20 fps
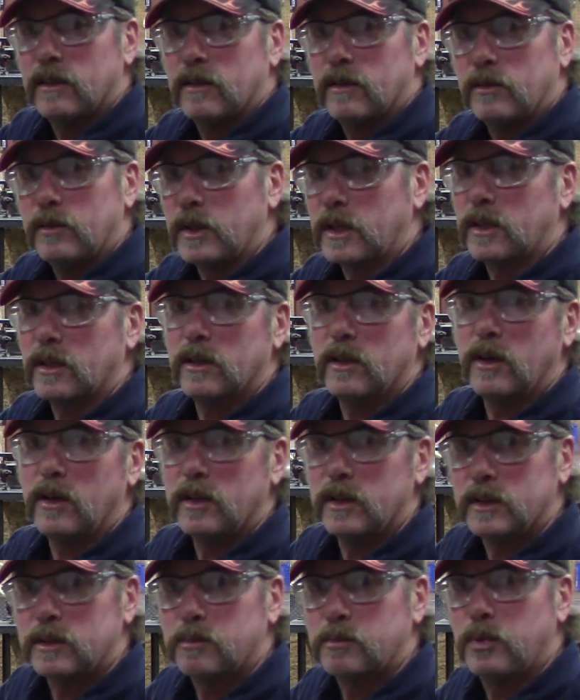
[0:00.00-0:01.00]
we can
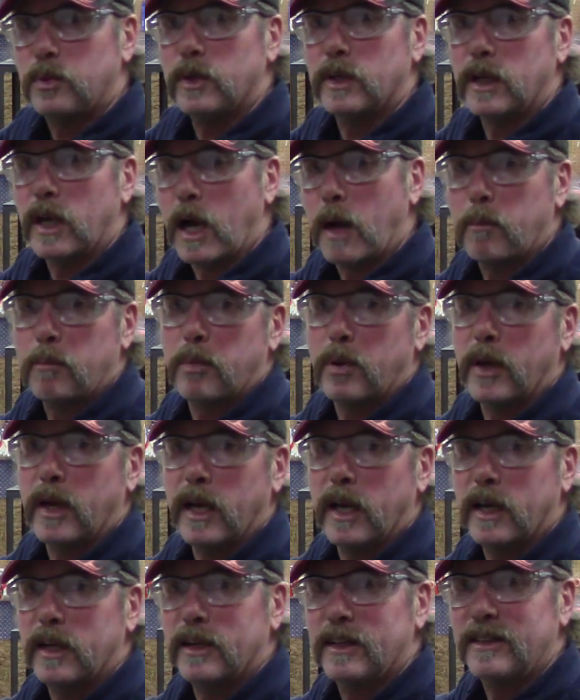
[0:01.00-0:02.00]
always put a
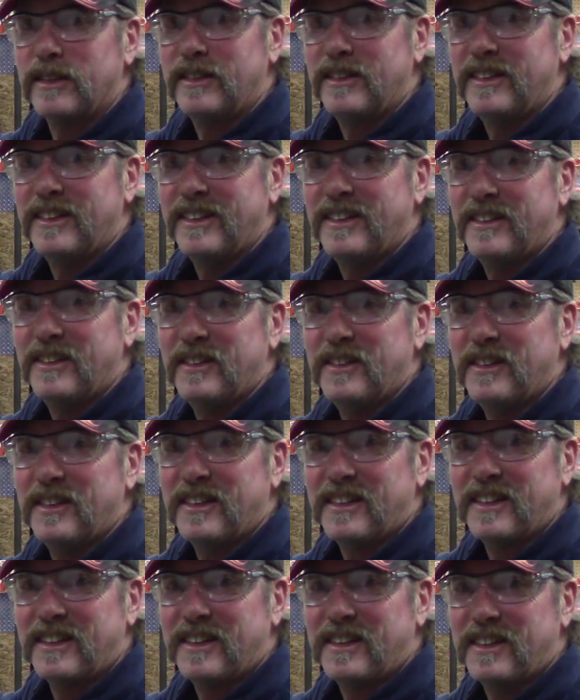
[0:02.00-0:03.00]
padded
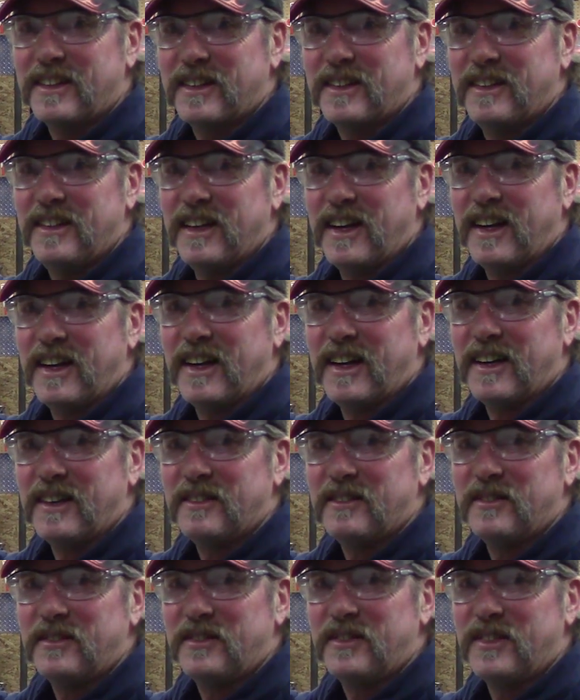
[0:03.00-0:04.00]

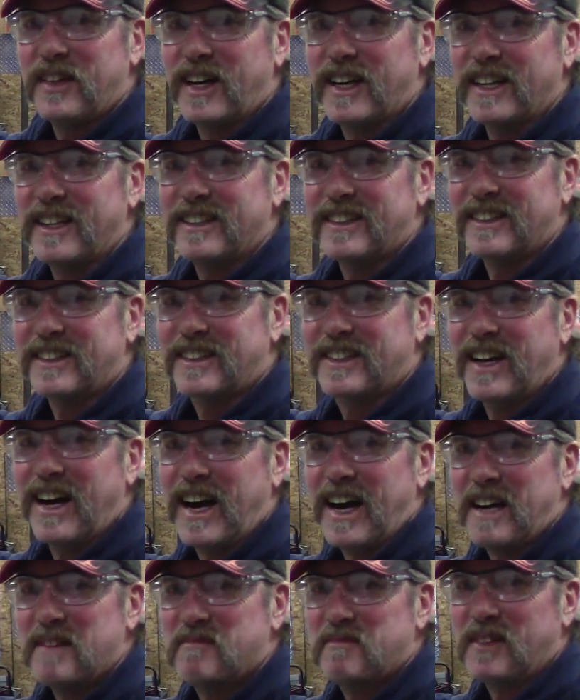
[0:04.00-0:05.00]
vinyl
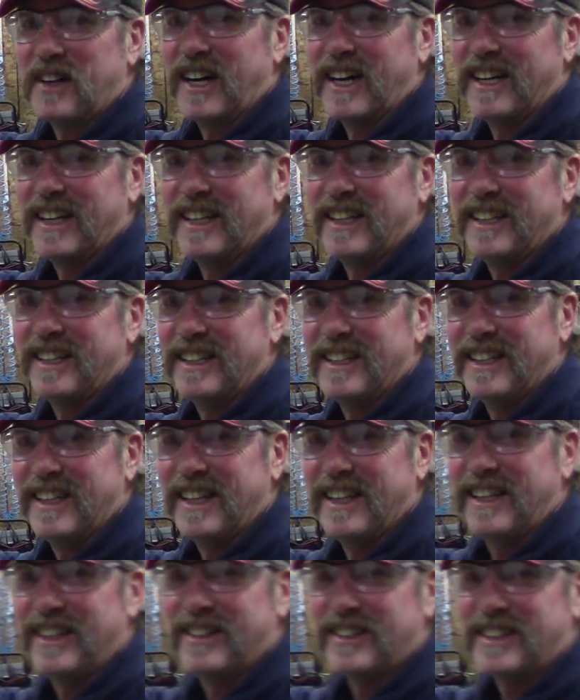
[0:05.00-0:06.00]
top on it, and
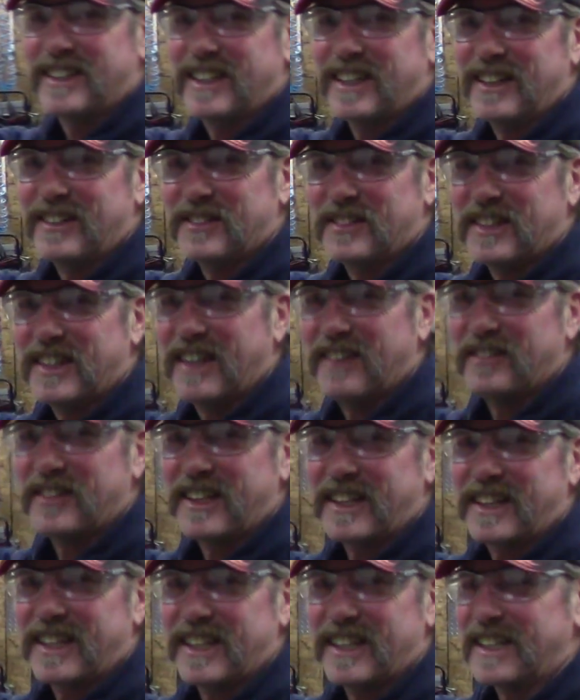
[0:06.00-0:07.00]
then it would cover
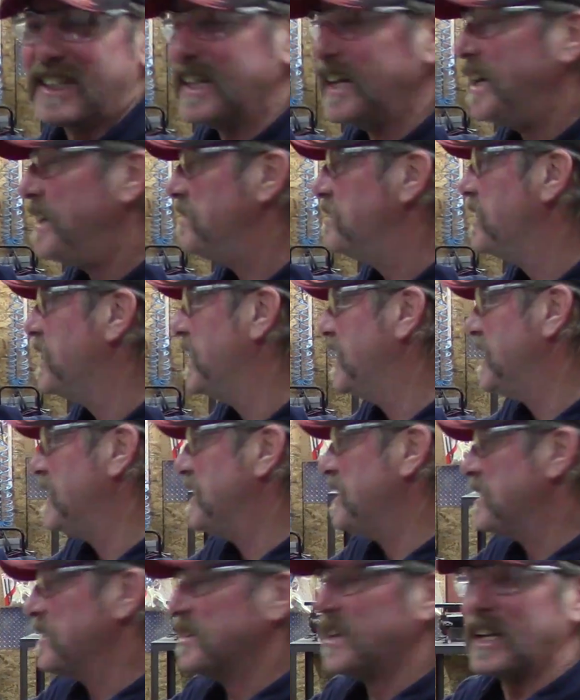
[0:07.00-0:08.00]
everything up.
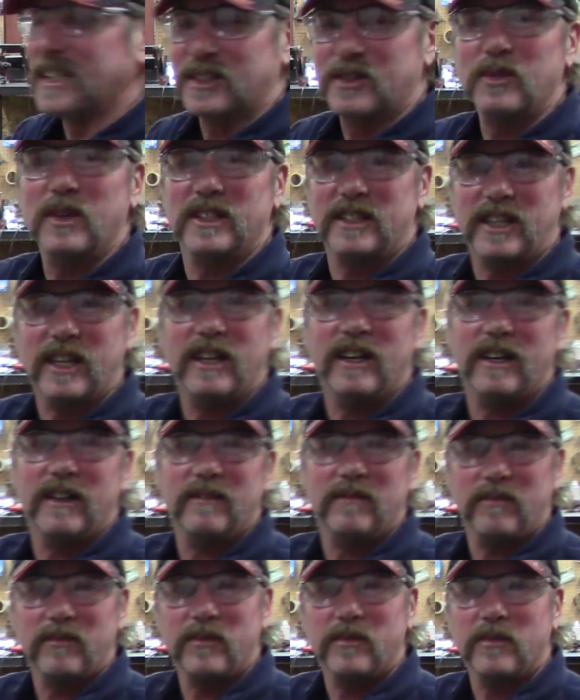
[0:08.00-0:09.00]
That's what
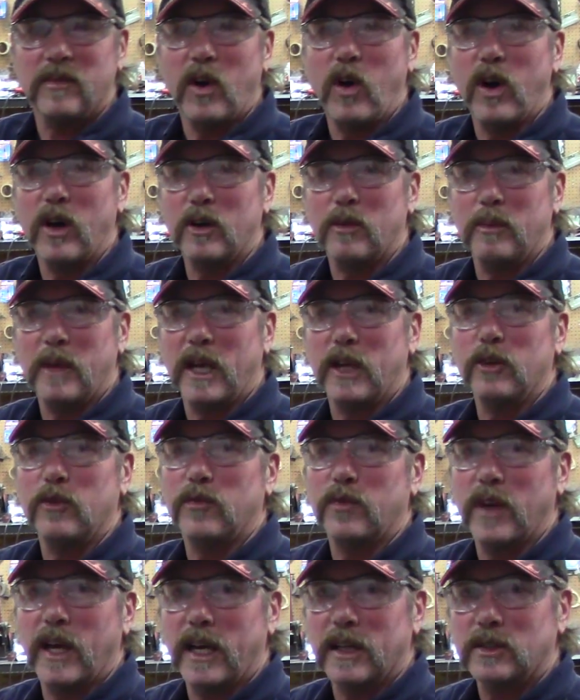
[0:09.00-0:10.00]
the auto
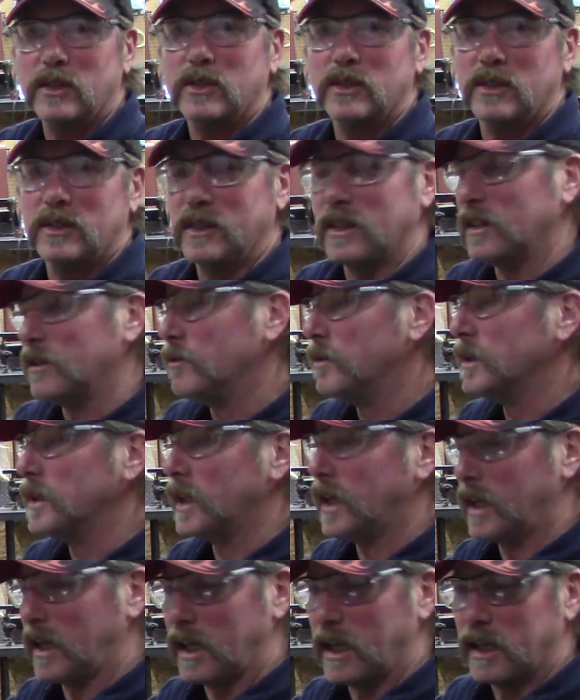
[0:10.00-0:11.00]
manufacturers did when they
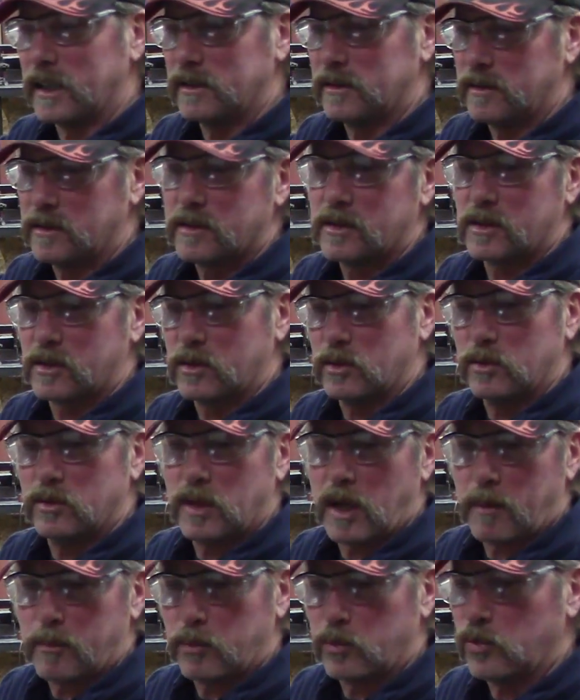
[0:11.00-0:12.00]
had screwed
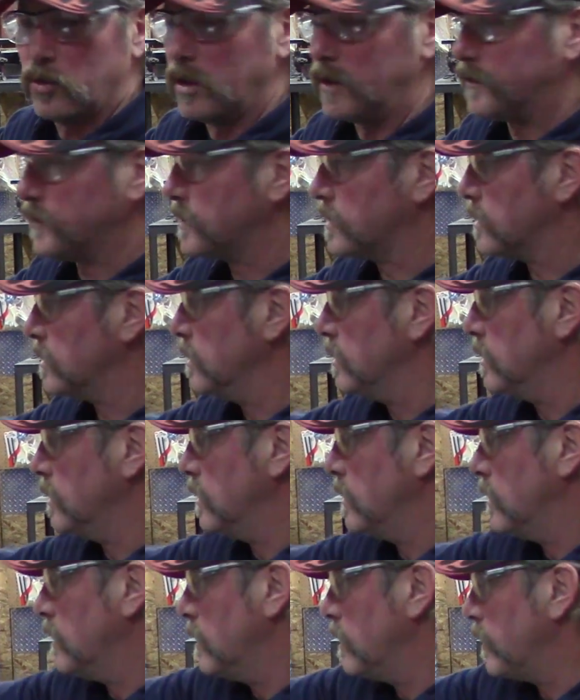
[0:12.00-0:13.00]
up roofs.
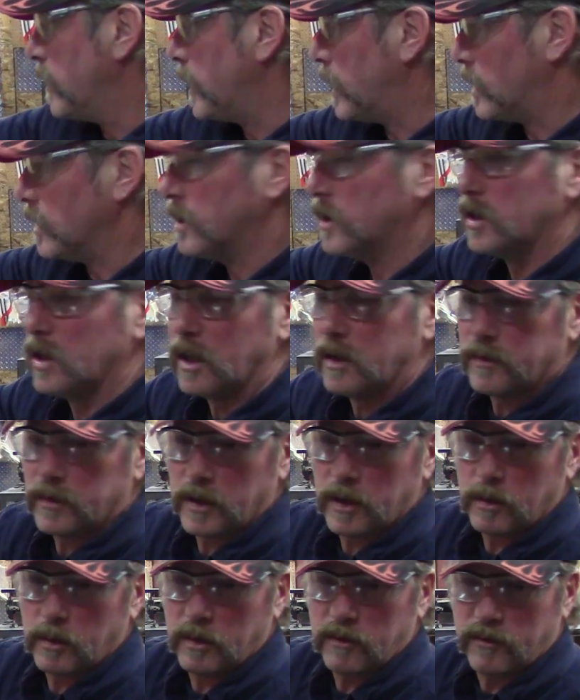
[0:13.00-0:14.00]
They could cover
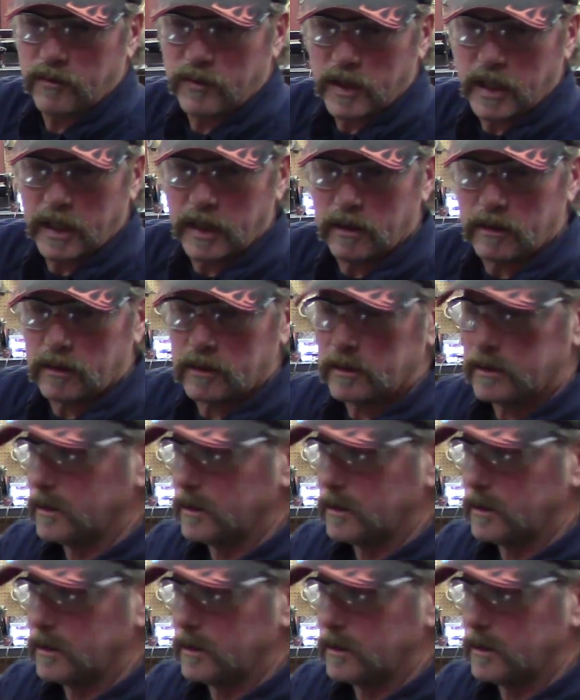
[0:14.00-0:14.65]
it with vinyl.